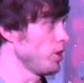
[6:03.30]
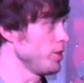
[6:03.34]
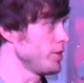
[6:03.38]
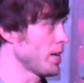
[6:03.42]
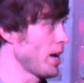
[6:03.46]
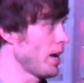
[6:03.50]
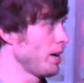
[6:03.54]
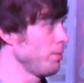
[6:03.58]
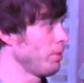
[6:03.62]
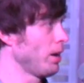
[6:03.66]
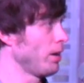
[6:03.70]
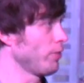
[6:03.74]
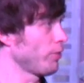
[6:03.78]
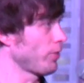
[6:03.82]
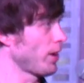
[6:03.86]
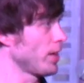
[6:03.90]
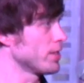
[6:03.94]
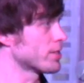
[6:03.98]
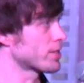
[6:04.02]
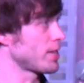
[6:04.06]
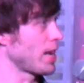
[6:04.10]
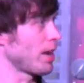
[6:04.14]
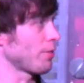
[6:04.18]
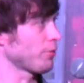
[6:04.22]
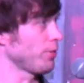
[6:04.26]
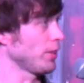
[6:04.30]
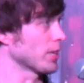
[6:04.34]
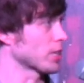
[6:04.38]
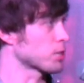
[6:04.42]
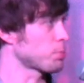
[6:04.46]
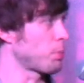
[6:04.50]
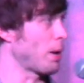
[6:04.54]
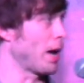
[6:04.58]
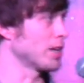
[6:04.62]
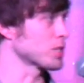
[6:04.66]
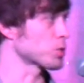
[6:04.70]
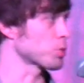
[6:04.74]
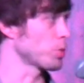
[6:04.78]
card debt, my friend's
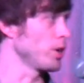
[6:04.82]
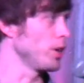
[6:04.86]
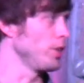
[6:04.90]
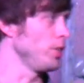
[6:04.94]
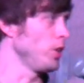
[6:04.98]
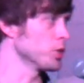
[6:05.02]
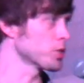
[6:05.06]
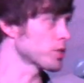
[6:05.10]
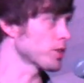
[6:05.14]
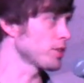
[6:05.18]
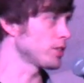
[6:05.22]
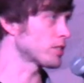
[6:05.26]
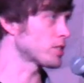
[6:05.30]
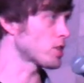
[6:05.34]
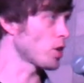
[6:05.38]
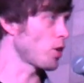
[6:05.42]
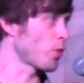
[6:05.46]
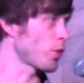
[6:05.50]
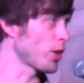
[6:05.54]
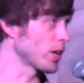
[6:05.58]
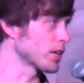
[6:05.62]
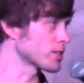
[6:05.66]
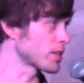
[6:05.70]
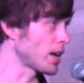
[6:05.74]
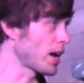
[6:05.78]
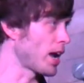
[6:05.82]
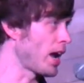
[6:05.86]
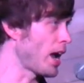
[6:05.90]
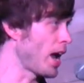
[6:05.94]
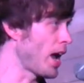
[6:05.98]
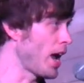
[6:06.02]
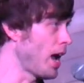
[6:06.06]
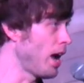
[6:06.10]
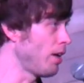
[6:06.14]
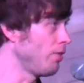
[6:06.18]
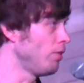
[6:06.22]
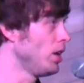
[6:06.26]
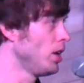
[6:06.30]
Netflix password. Those are the two things that I
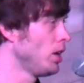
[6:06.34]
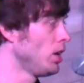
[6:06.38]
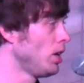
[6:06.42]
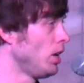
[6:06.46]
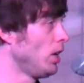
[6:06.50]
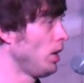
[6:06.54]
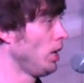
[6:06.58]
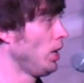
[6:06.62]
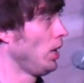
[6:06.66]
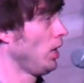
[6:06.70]
have.